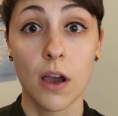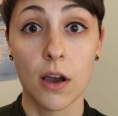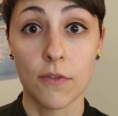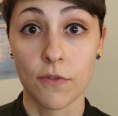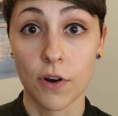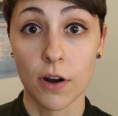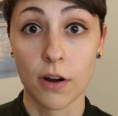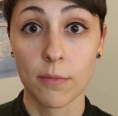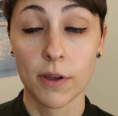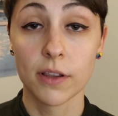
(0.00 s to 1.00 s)
a
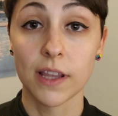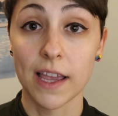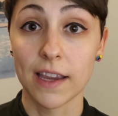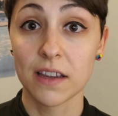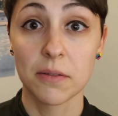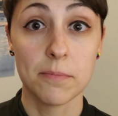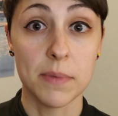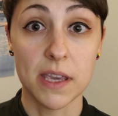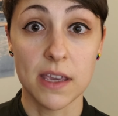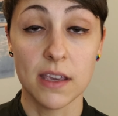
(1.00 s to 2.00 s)
verb like
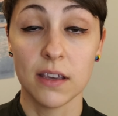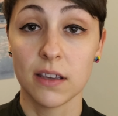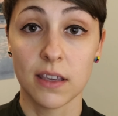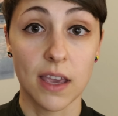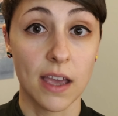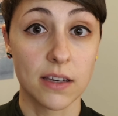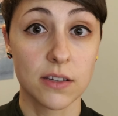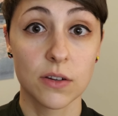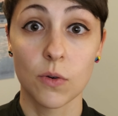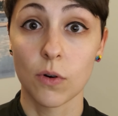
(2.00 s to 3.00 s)
be,
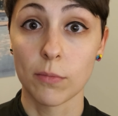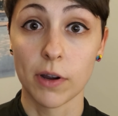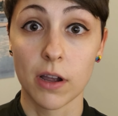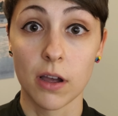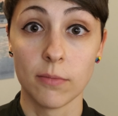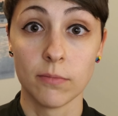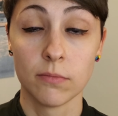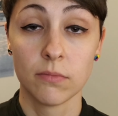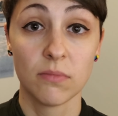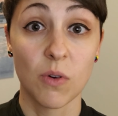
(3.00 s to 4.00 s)
get, or become,
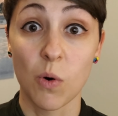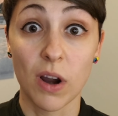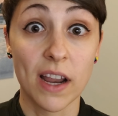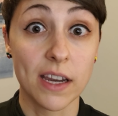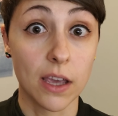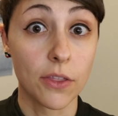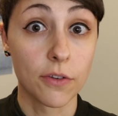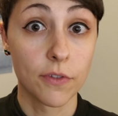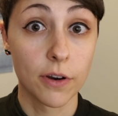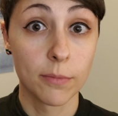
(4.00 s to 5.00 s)
or any
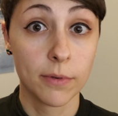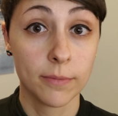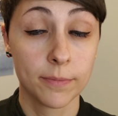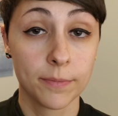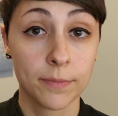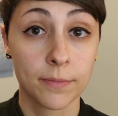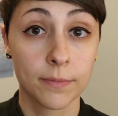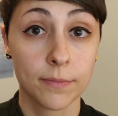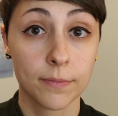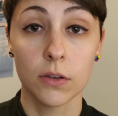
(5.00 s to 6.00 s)
other verb.
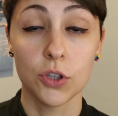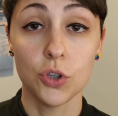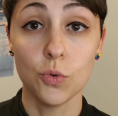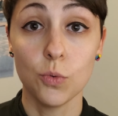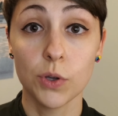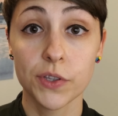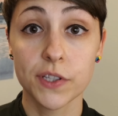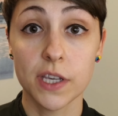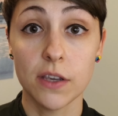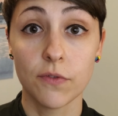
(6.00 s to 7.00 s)
You will
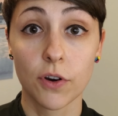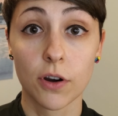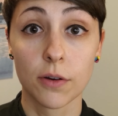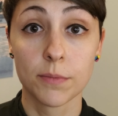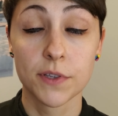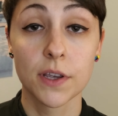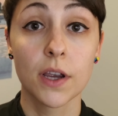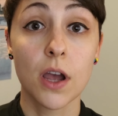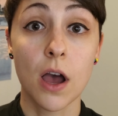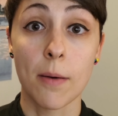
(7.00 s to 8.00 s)
see verbs
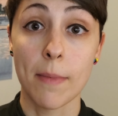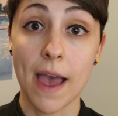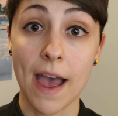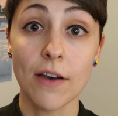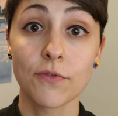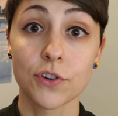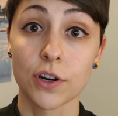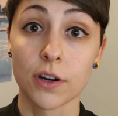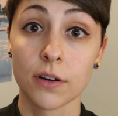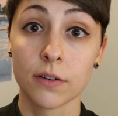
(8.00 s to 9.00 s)
come
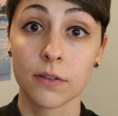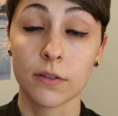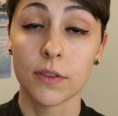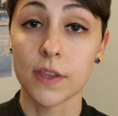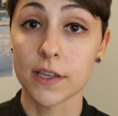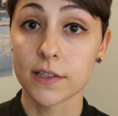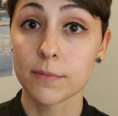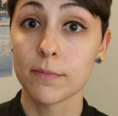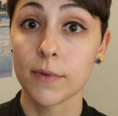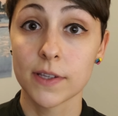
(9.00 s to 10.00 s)
after
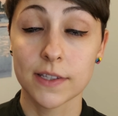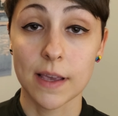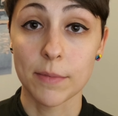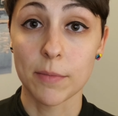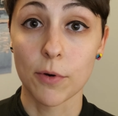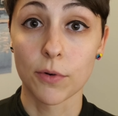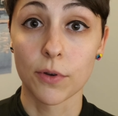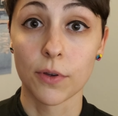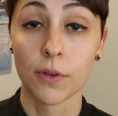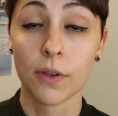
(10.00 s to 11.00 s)
this
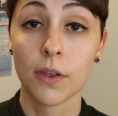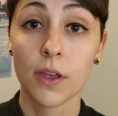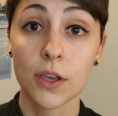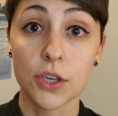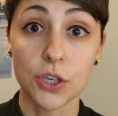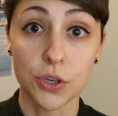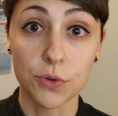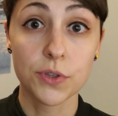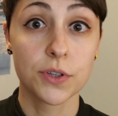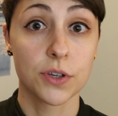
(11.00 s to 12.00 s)
semi-modal
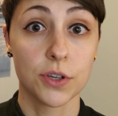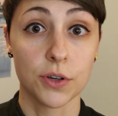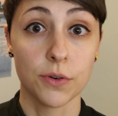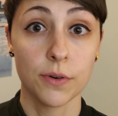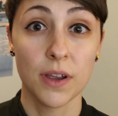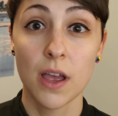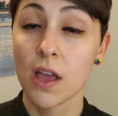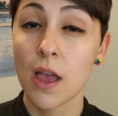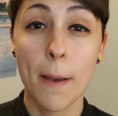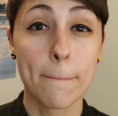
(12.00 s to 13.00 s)
used to,
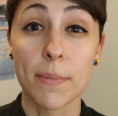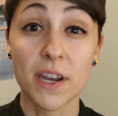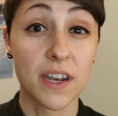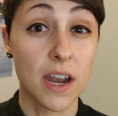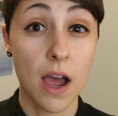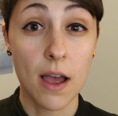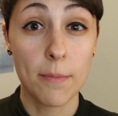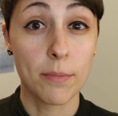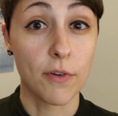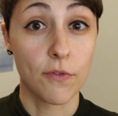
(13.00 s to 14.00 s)
but
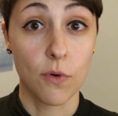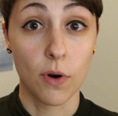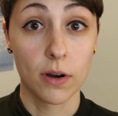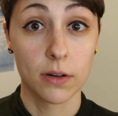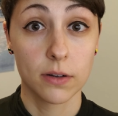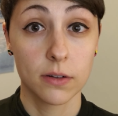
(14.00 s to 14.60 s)
not before.